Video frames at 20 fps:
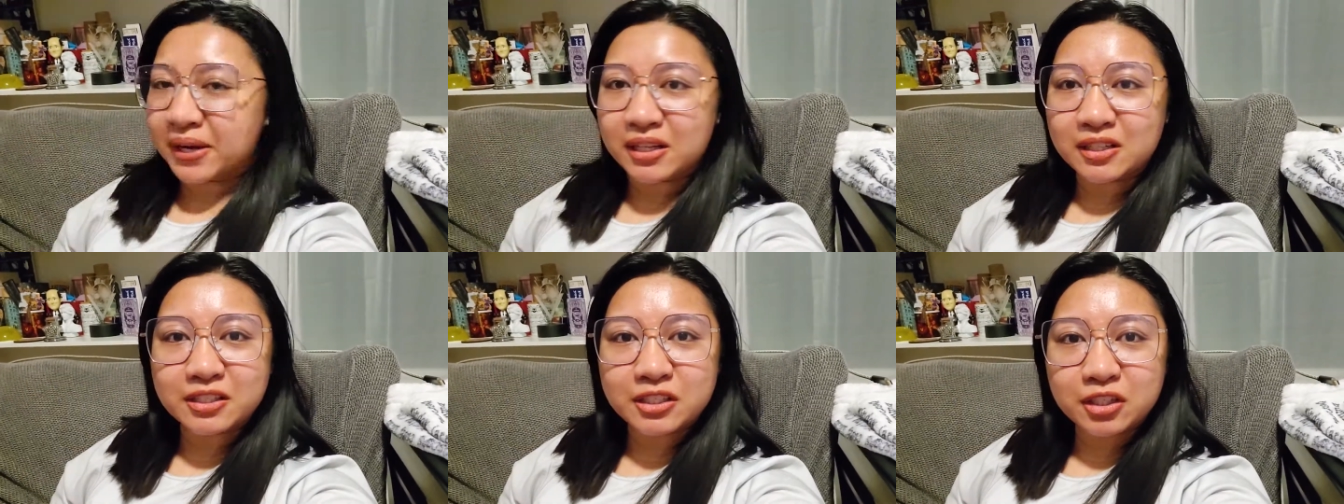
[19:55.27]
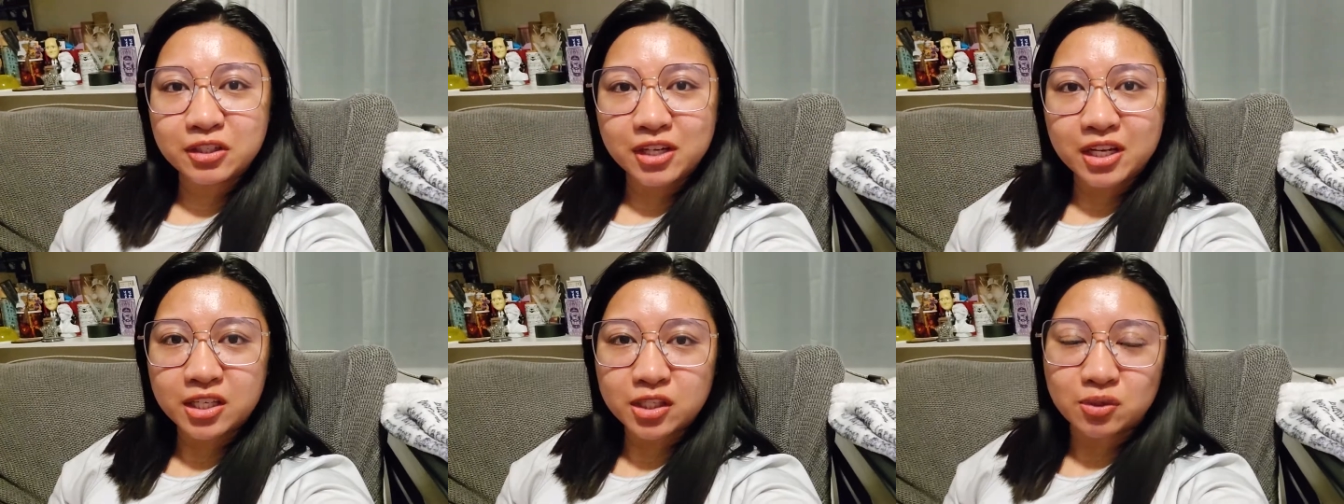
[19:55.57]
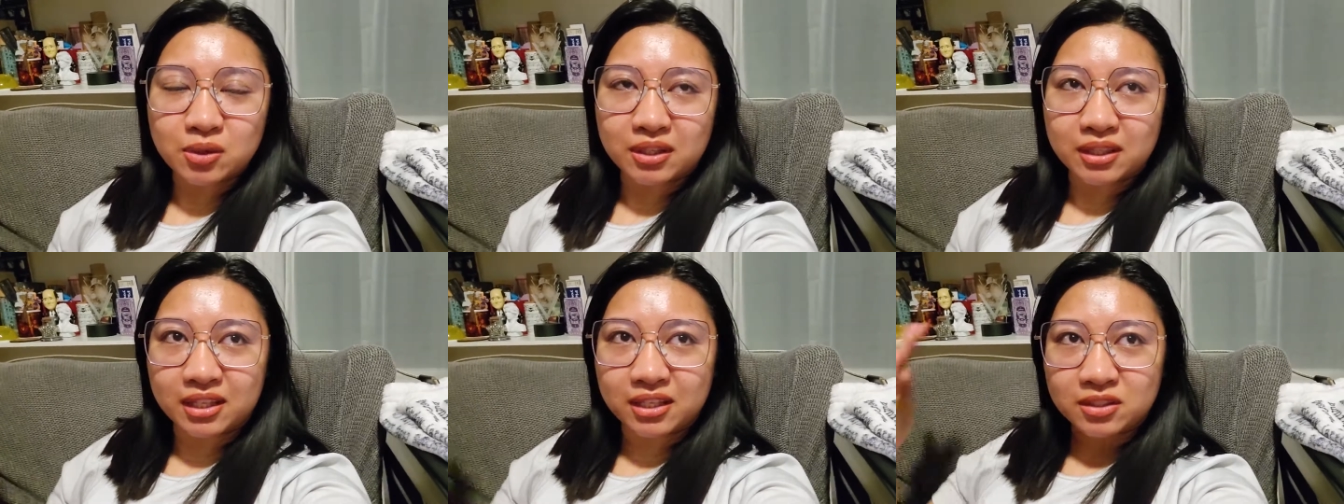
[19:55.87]
I'll see you next
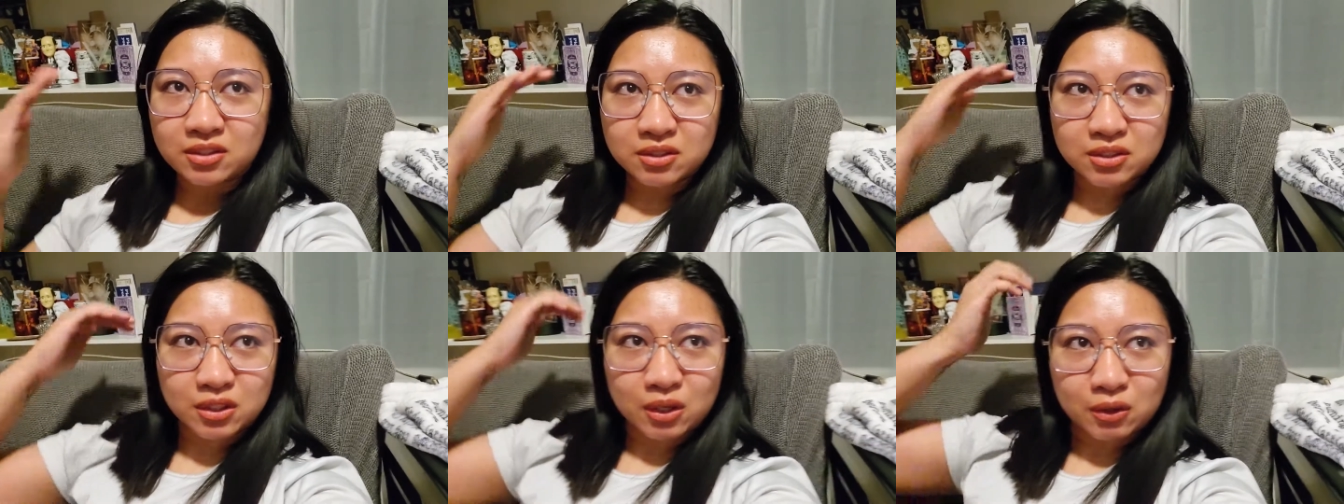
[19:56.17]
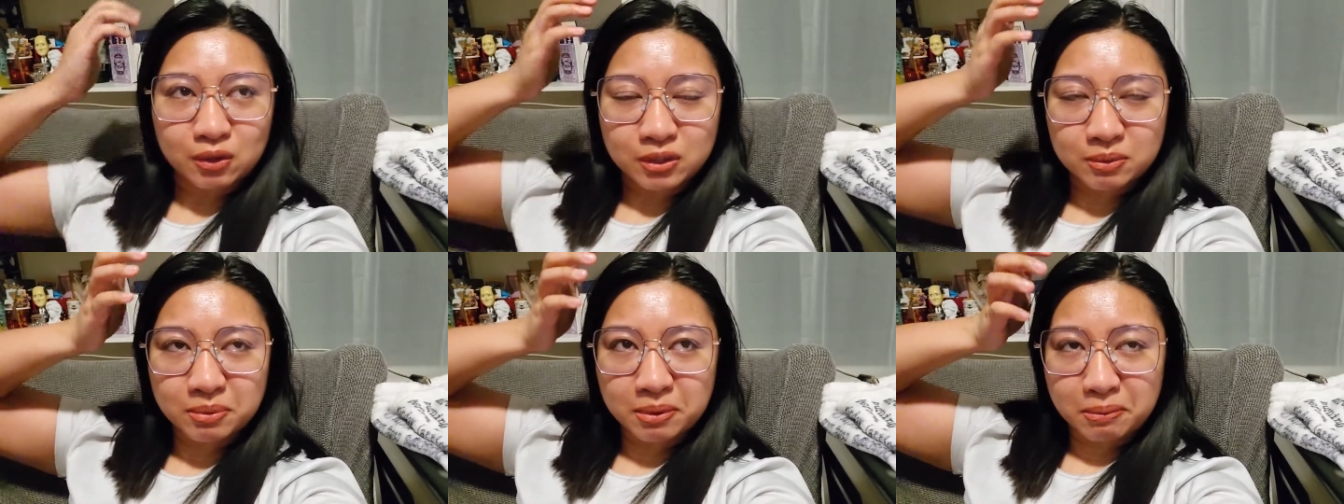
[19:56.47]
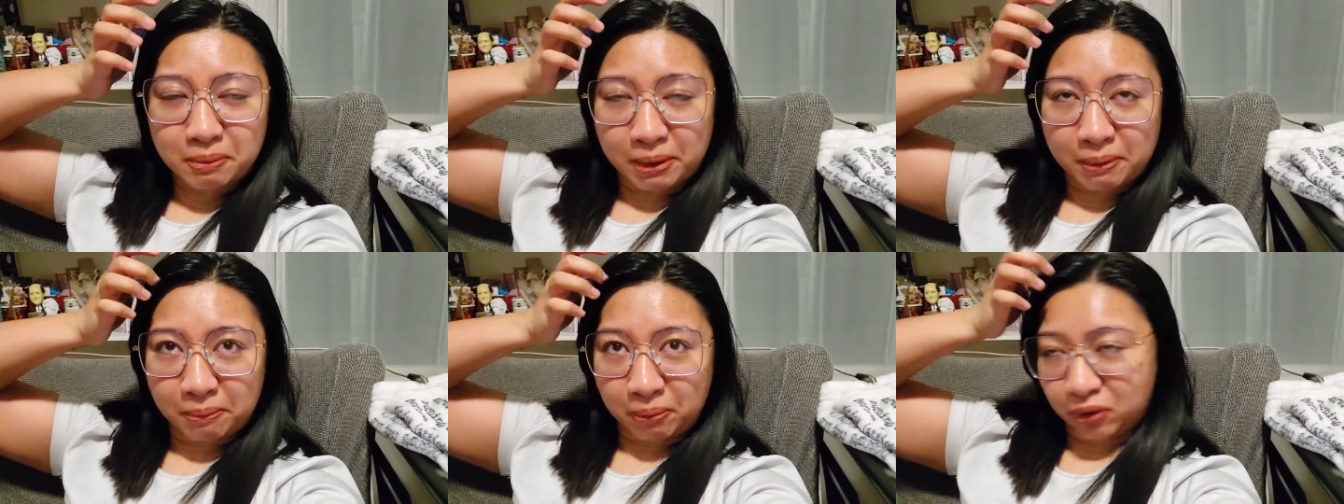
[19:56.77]
week. Next it's going to be
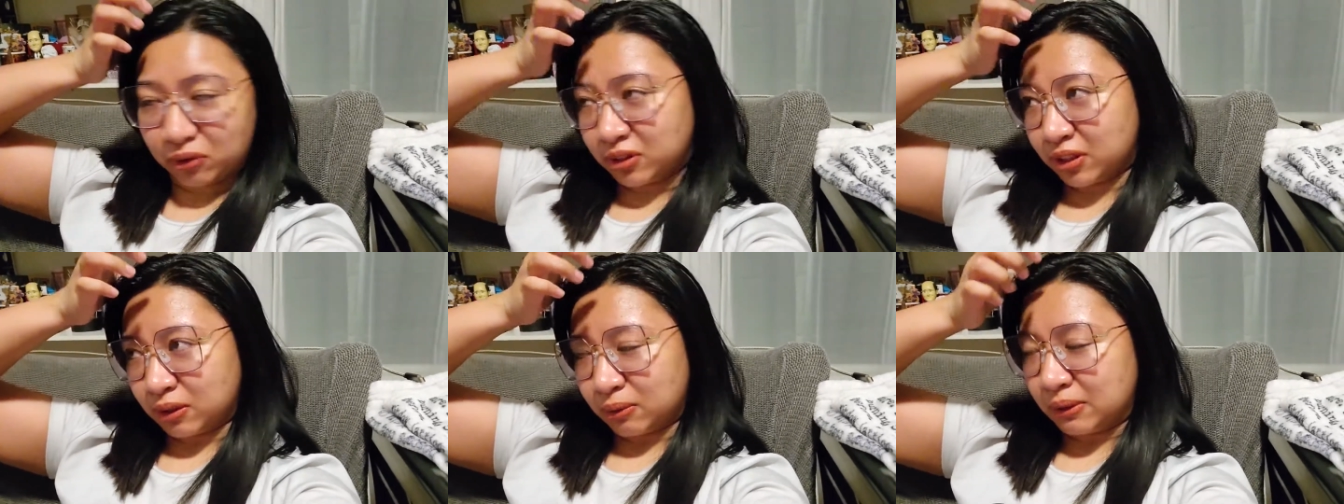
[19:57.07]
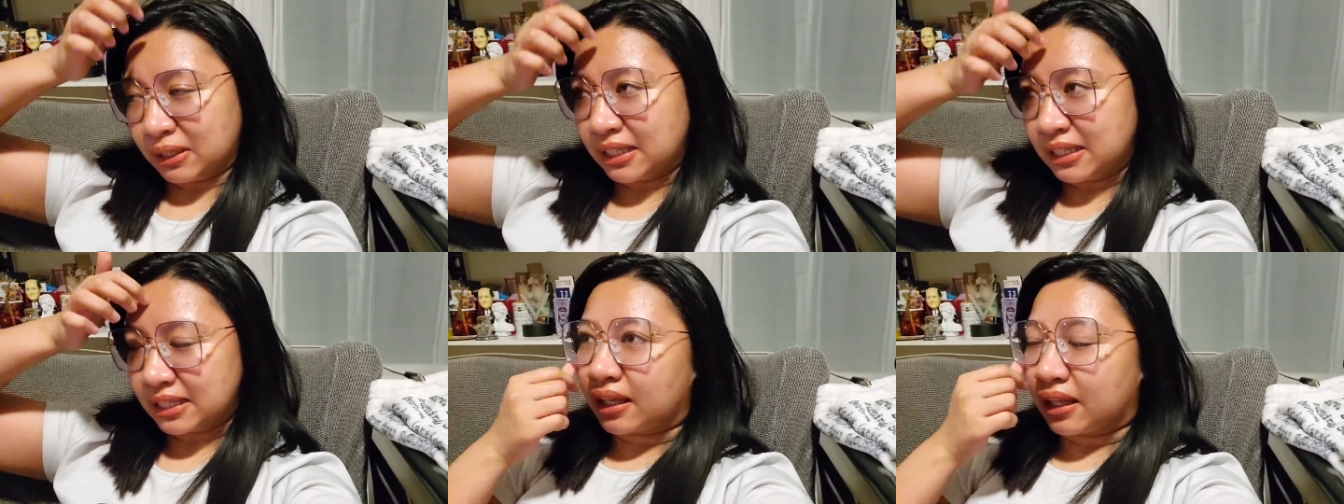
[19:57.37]
my birthday week,